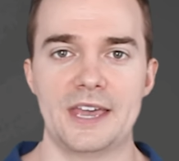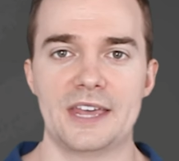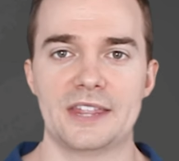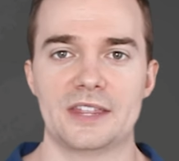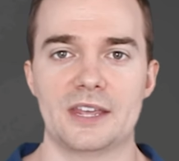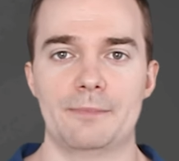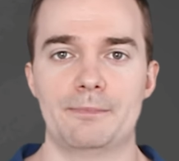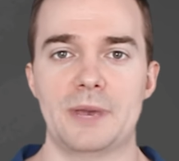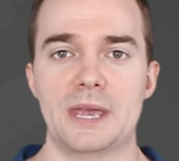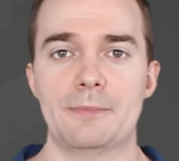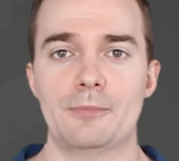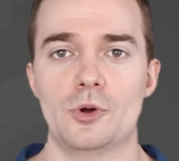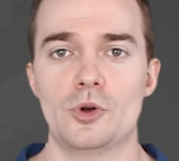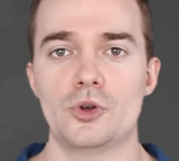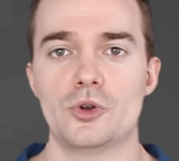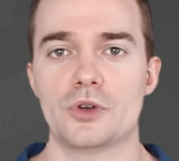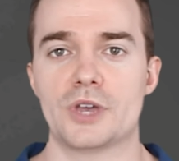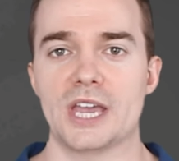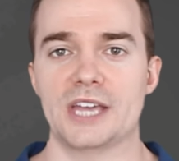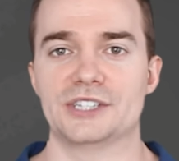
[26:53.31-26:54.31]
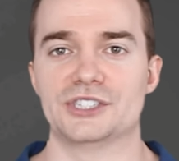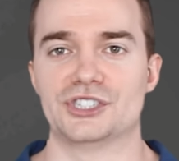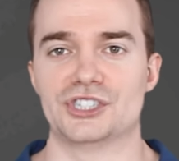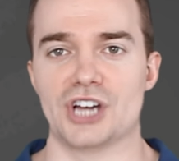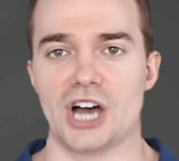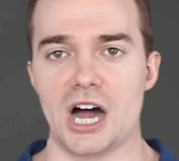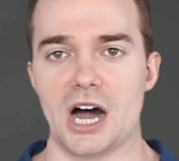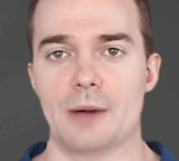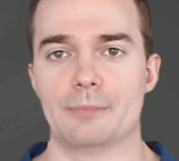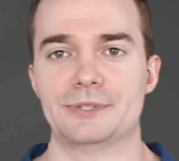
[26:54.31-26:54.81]
The people who get
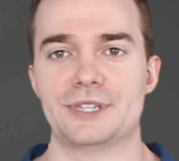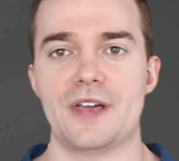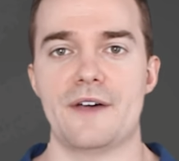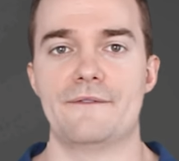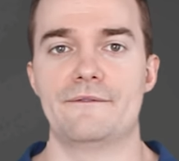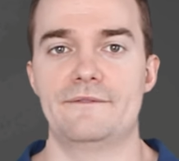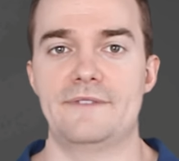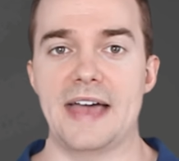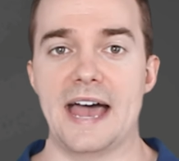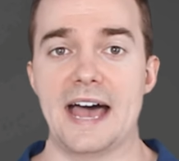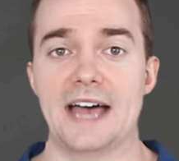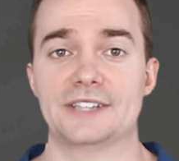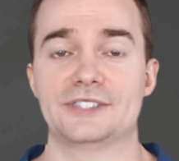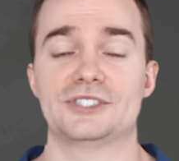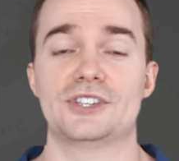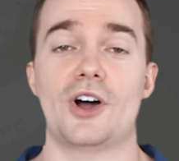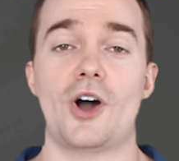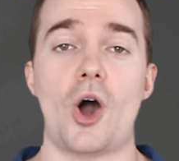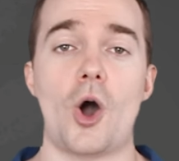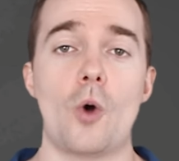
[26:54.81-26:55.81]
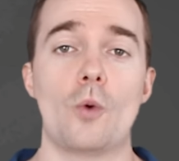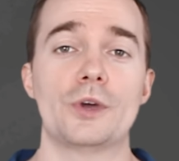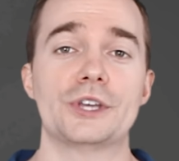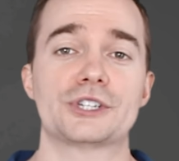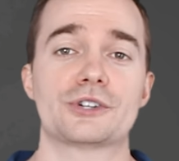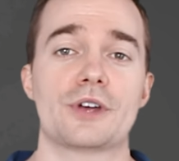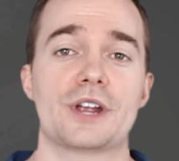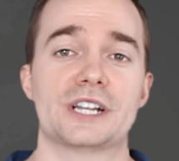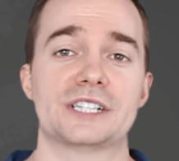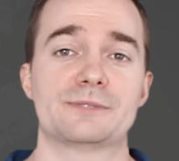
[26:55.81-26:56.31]
jobs fast always
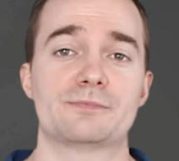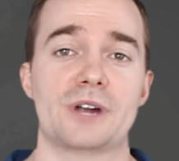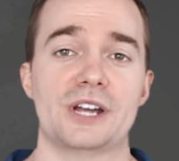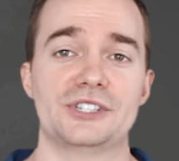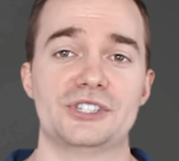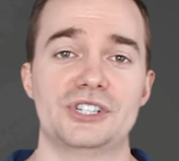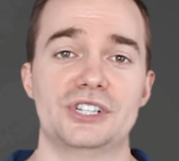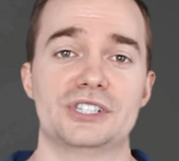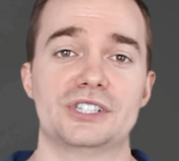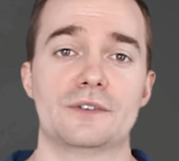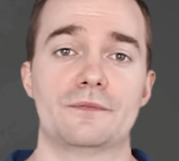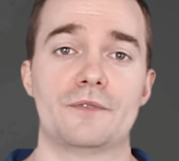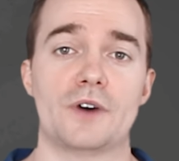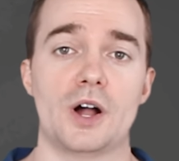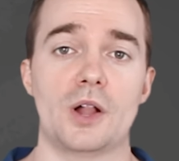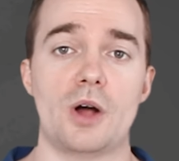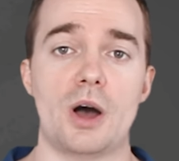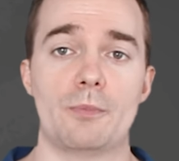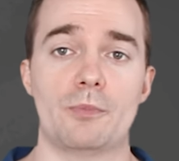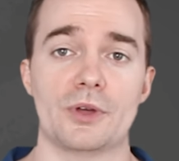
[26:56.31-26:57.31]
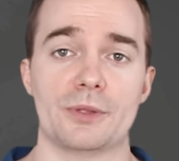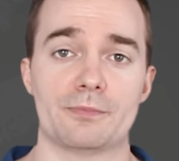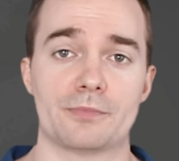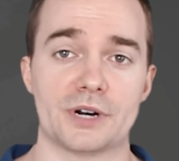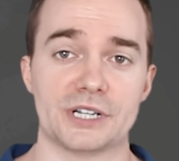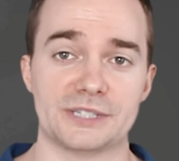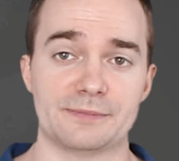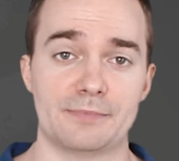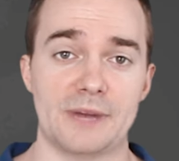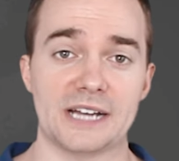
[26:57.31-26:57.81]
create a spreadsheet to follow up with
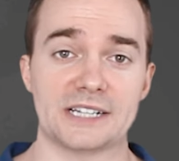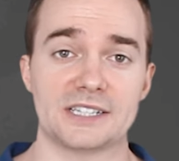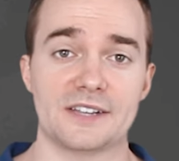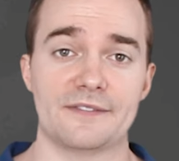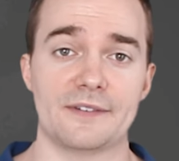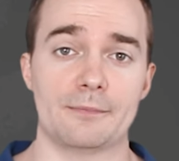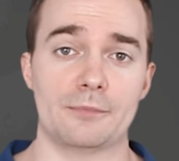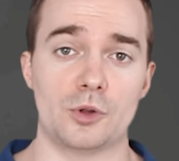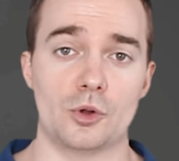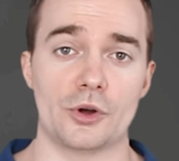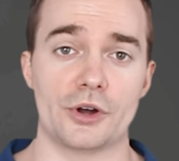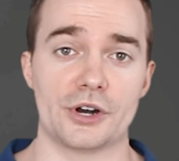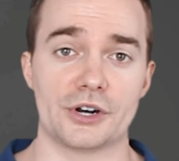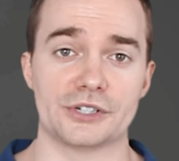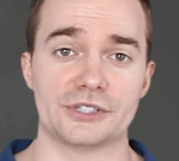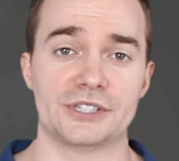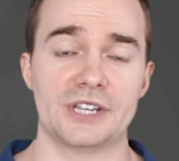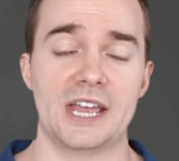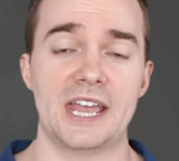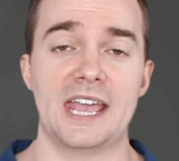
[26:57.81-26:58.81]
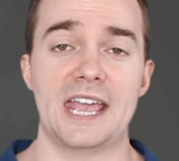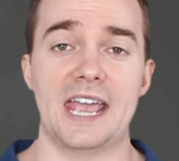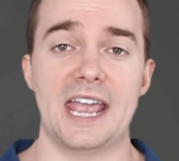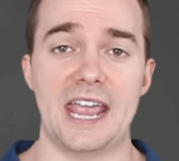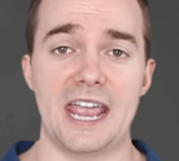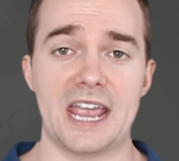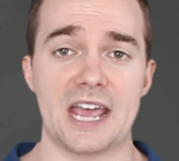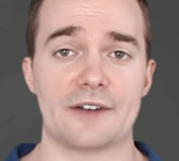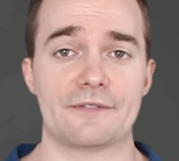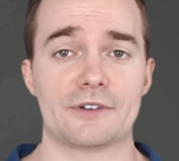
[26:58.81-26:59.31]
prospective employers
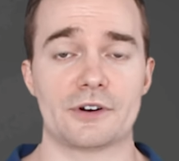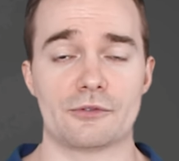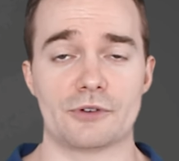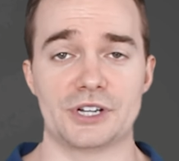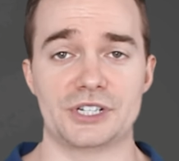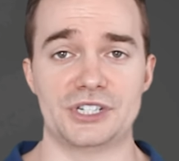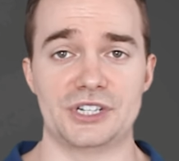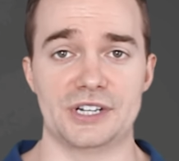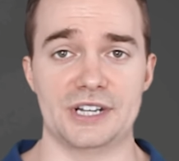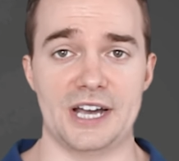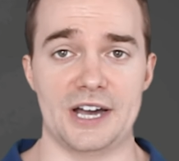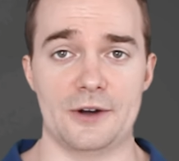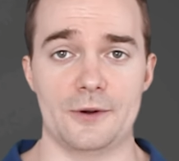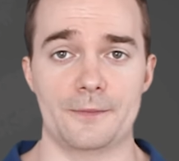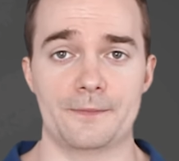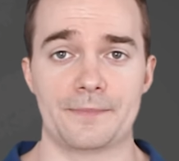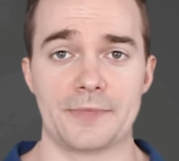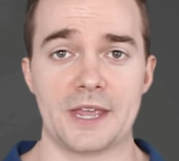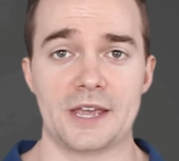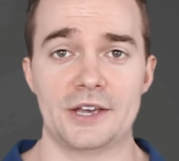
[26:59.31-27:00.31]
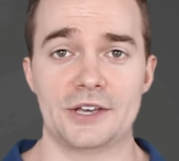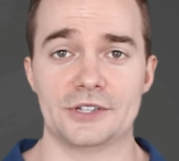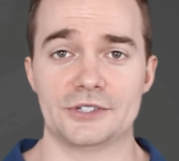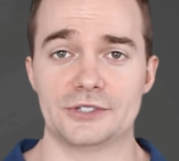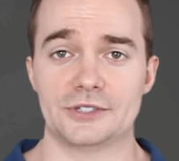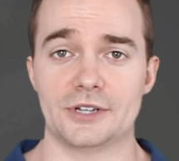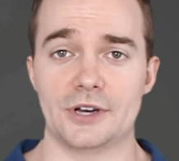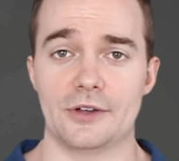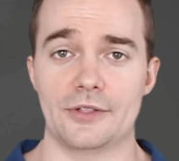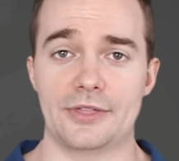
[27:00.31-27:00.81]
and for reaching out.
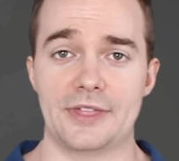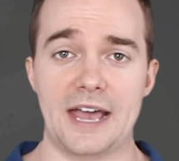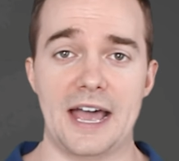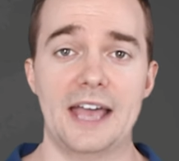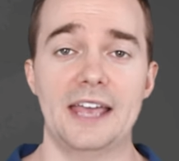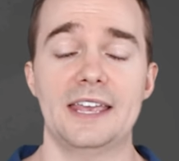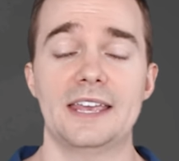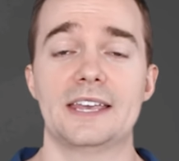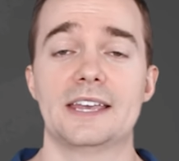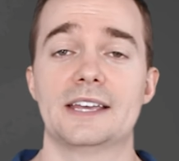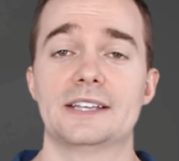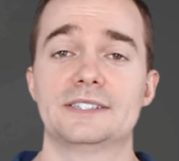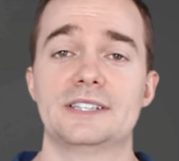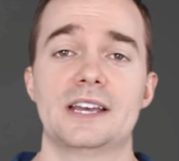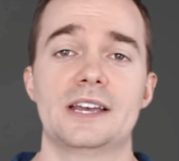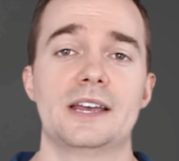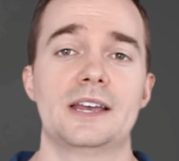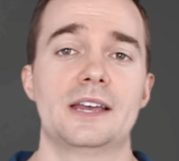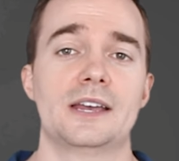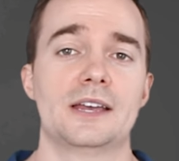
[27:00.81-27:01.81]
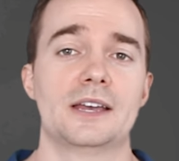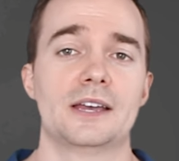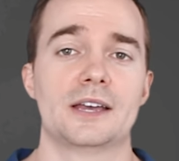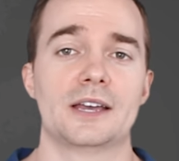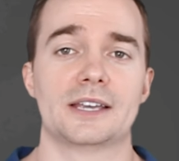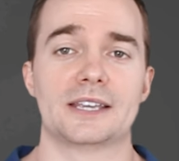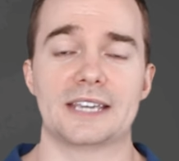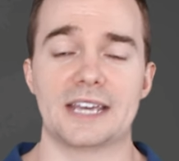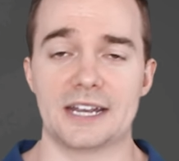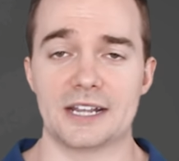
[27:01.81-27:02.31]
So that is
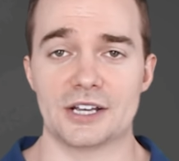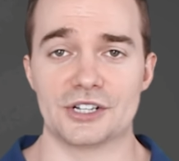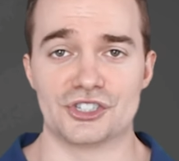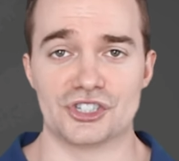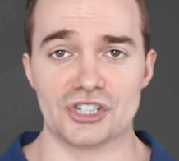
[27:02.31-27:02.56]
getting a